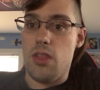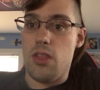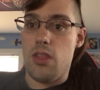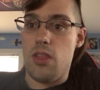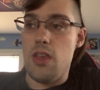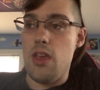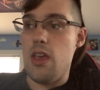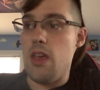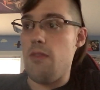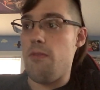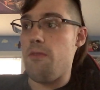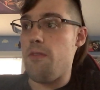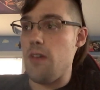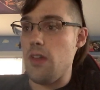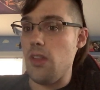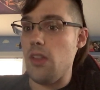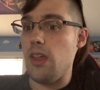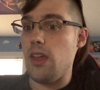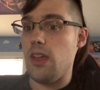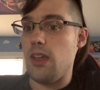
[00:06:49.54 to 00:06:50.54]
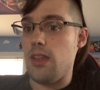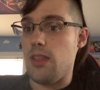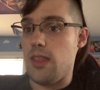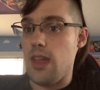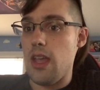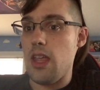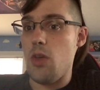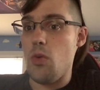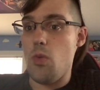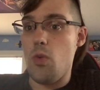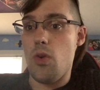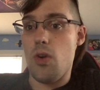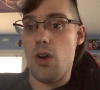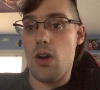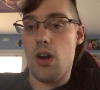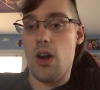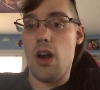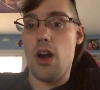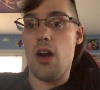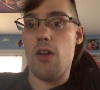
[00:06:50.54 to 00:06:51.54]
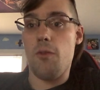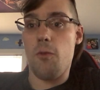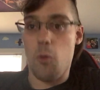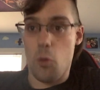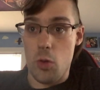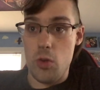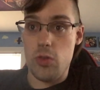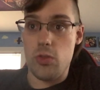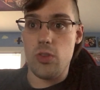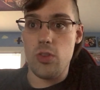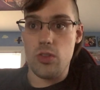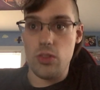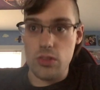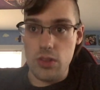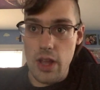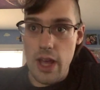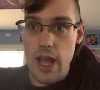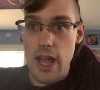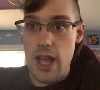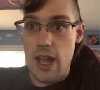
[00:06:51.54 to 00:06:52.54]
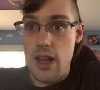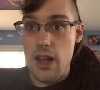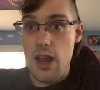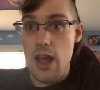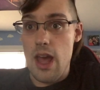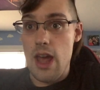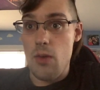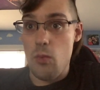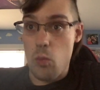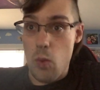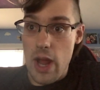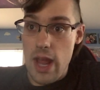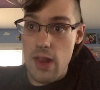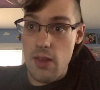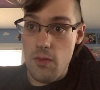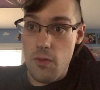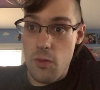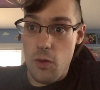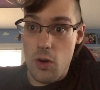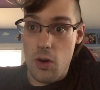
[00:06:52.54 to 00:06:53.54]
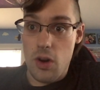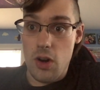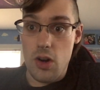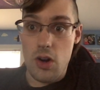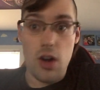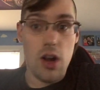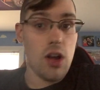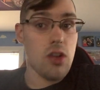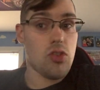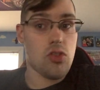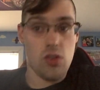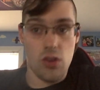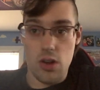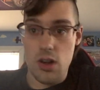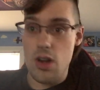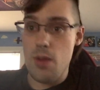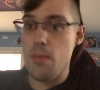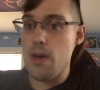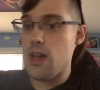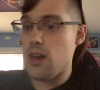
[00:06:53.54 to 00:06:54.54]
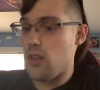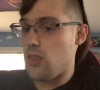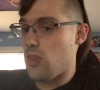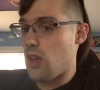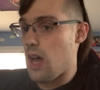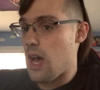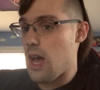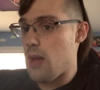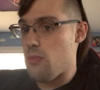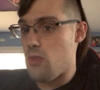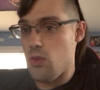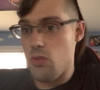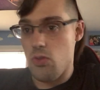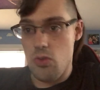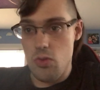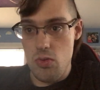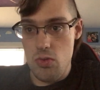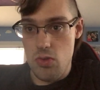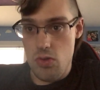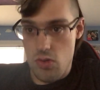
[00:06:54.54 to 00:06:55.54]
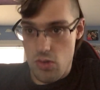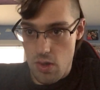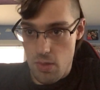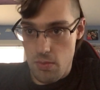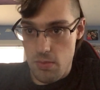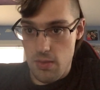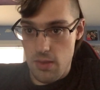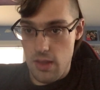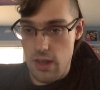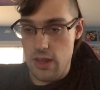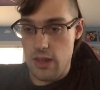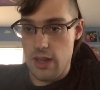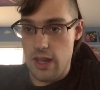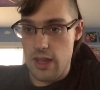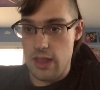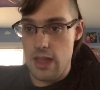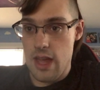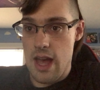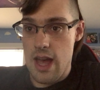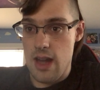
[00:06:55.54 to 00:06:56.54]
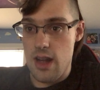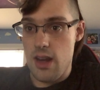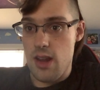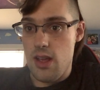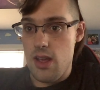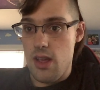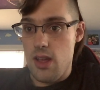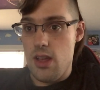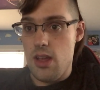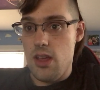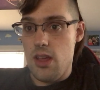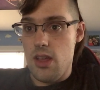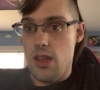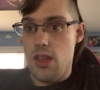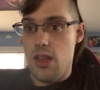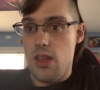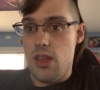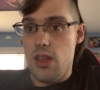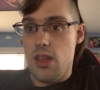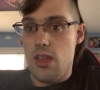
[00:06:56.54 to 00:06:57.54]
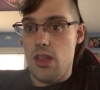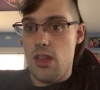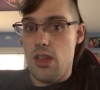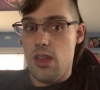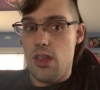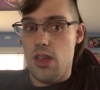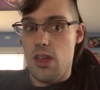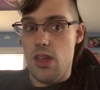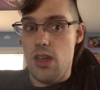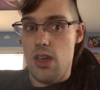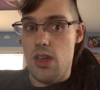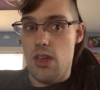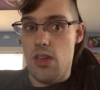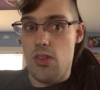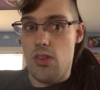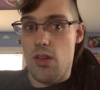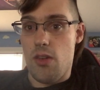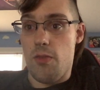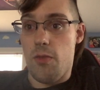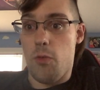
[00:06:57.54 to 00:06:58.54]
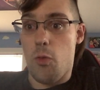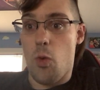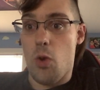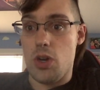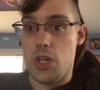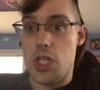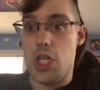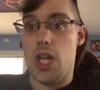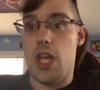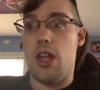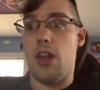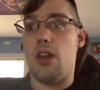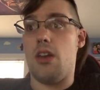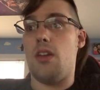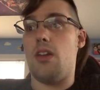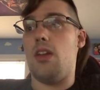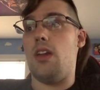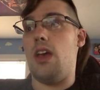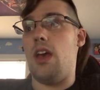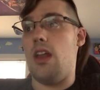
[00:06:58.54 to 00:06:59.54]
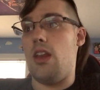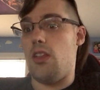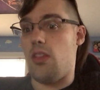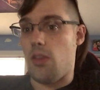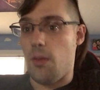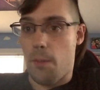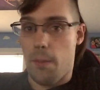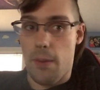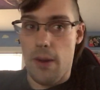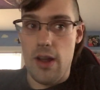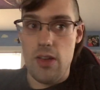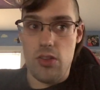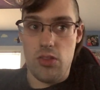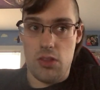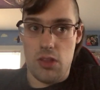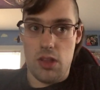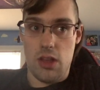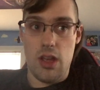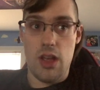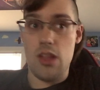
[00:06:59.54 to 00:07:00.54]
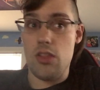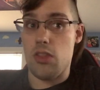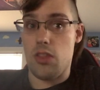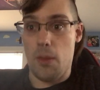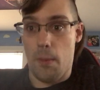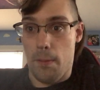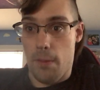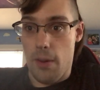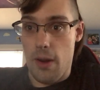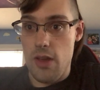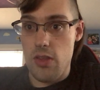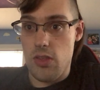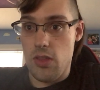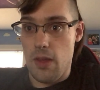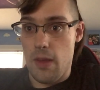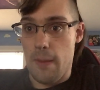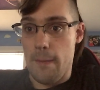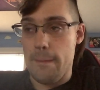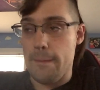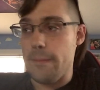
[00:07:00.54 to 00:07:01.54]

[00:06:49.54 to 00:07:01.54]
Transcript: the feeling that you were forced to delay it and wait for a certain amount of time to do something like that is unfortunate and it's depressing it's depressing